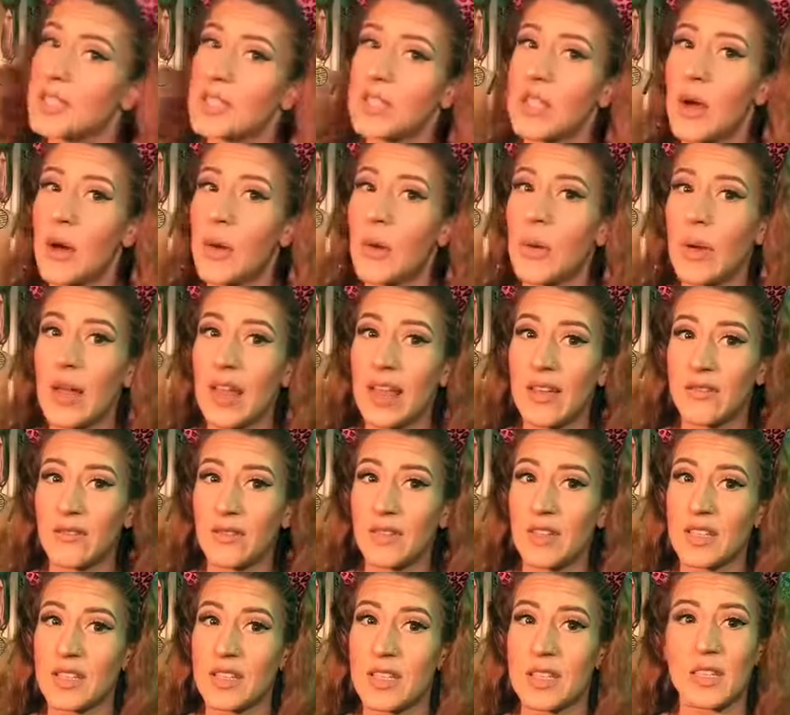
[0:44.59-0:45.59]
So if
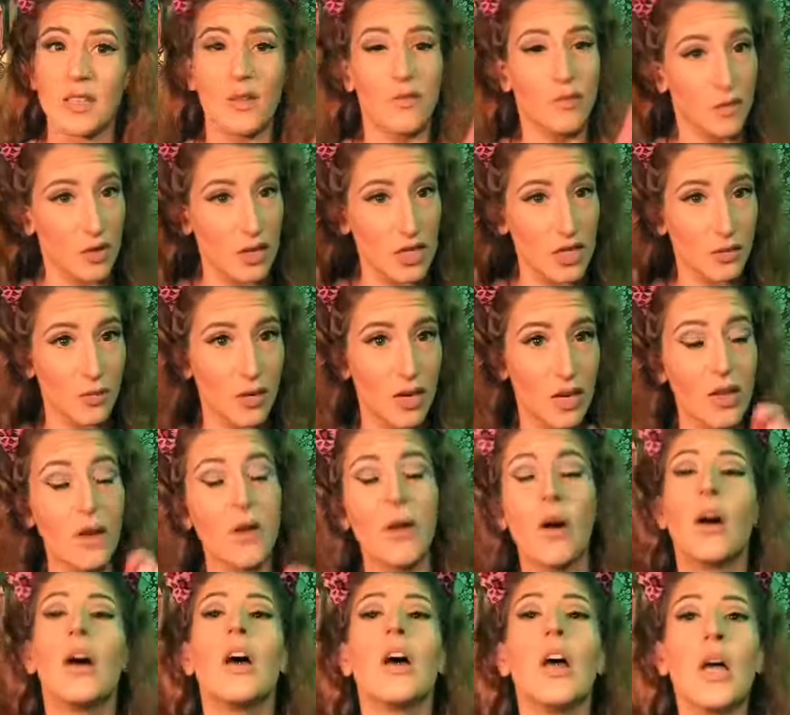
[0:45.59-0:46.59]
this is the first
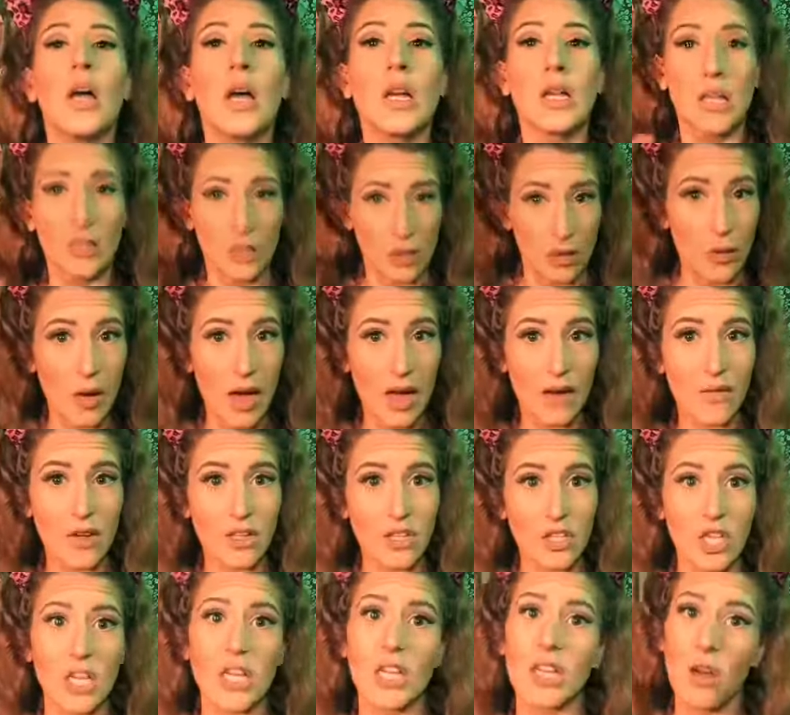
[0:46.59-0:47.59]
video that you are
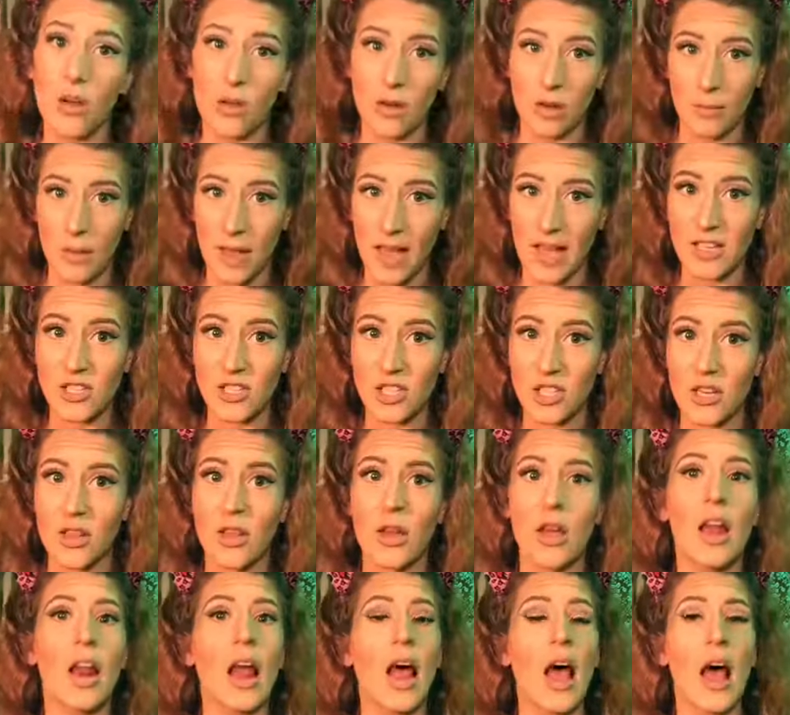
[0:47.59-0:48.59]
watching on my
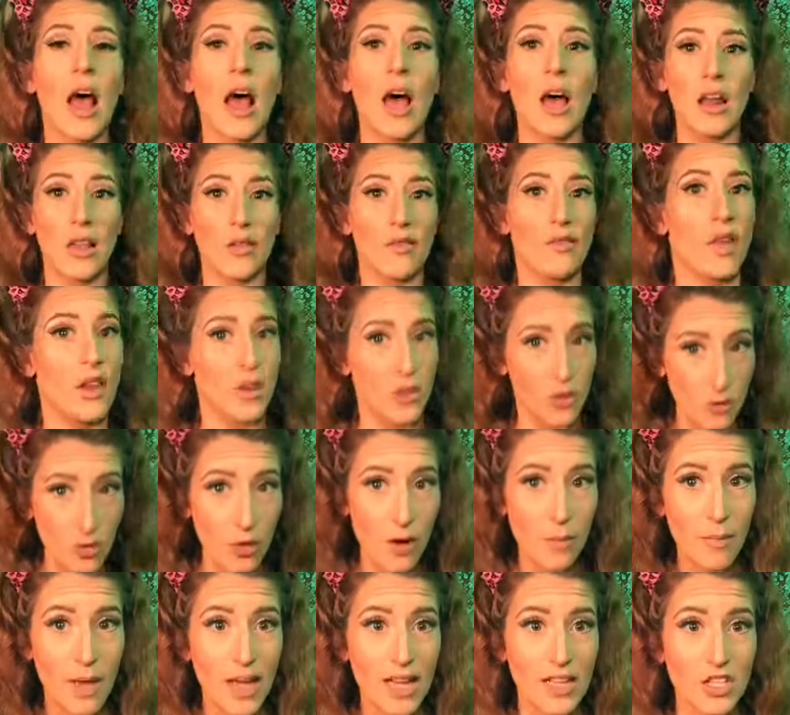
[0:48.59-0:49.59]
channel, or if you're new
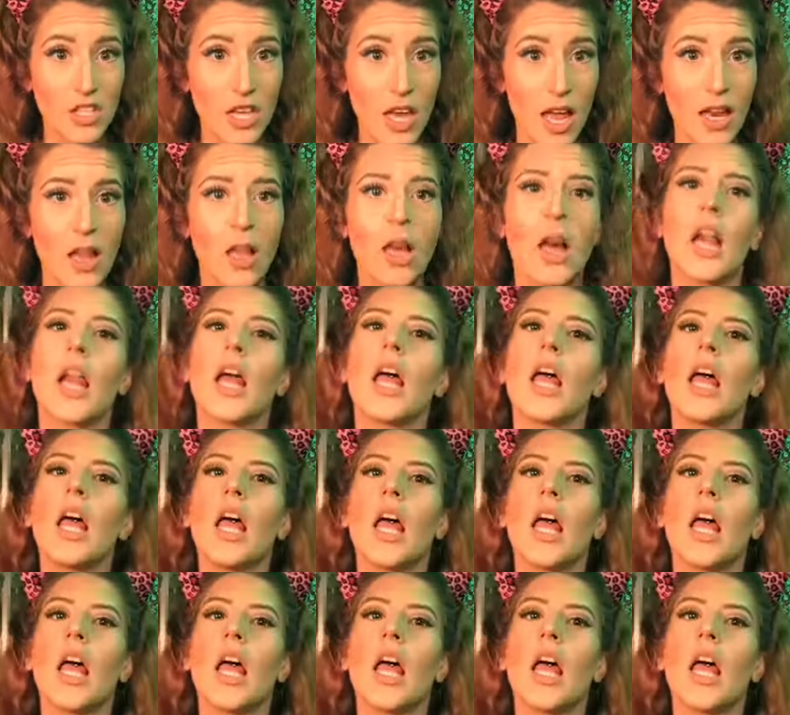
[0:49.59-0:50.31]
on my channel,